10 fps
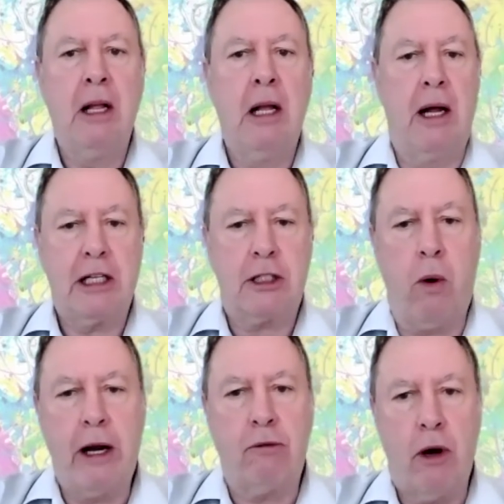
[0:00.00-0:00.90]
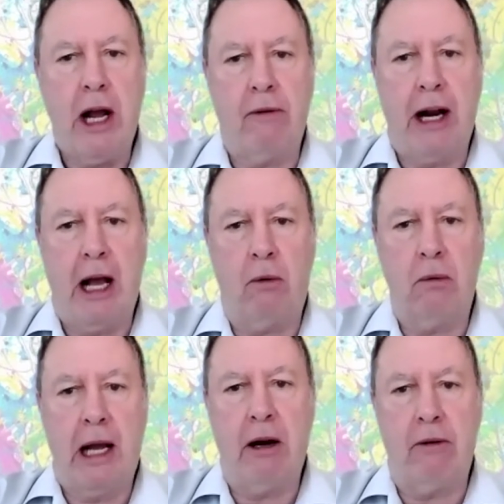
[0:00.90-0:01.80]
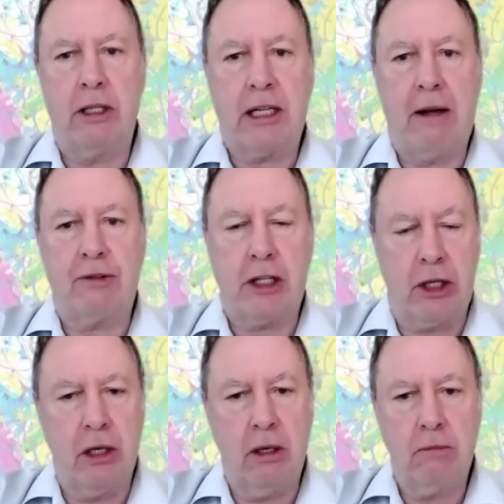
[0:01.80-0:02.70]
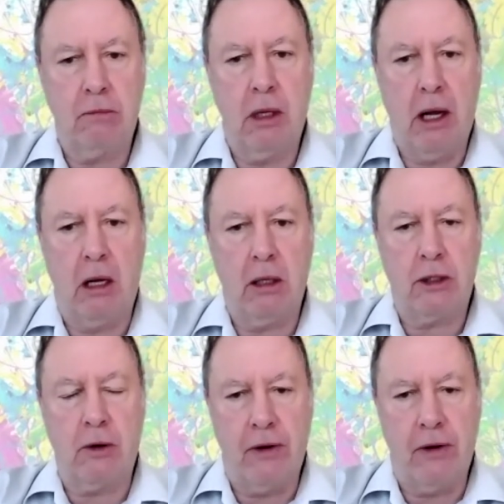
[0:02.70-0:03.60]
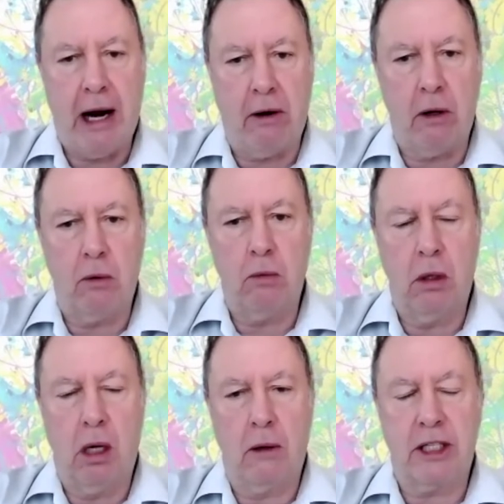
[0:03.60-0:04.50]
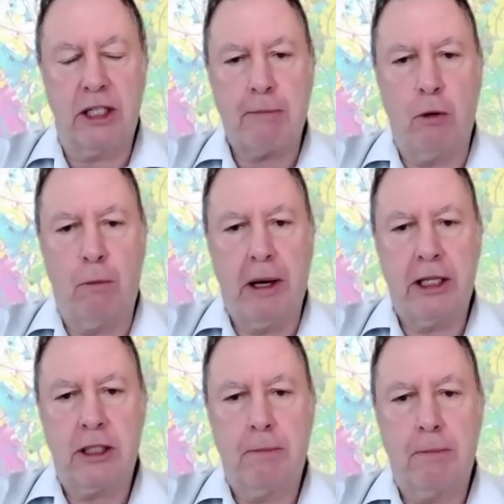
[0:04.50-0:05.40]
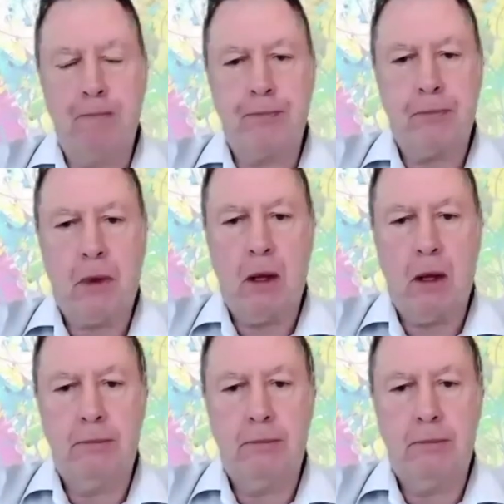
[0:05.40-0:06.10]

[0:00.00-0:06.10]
that's quite rare in our areas to have such a sort of narrow conceptual base. So